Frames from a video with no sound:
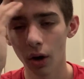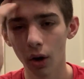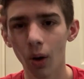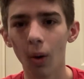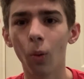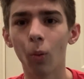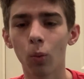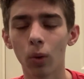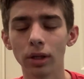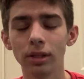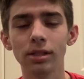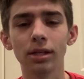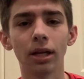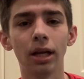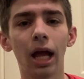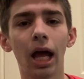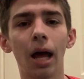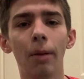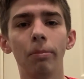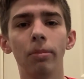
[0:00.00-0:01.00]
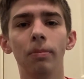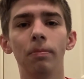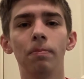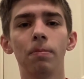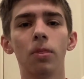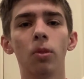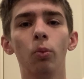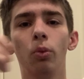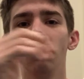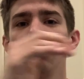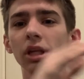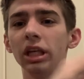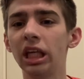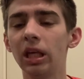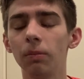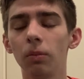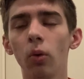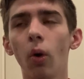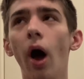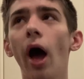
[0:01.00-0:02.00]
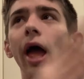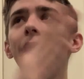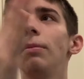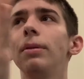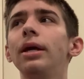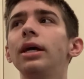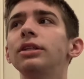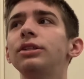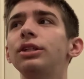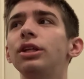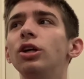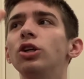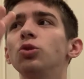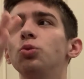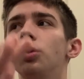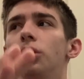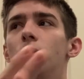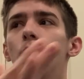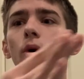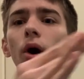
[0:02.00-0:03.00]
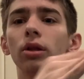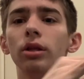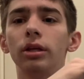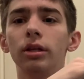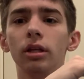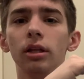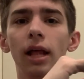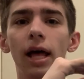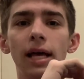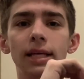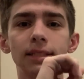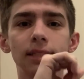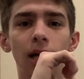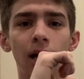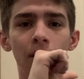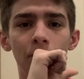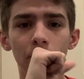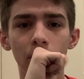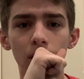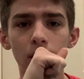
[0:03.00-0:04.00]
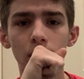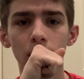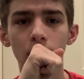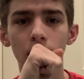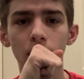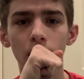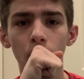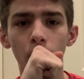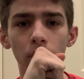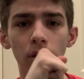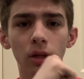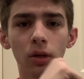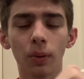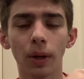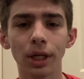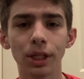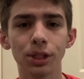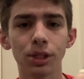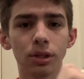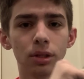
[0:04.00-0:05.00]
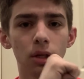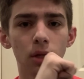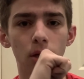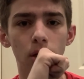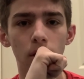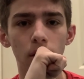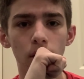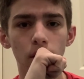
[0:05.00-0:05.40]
What's gonna happen? Will he keep quiet because he knows what Wanda did last time when he questioned her?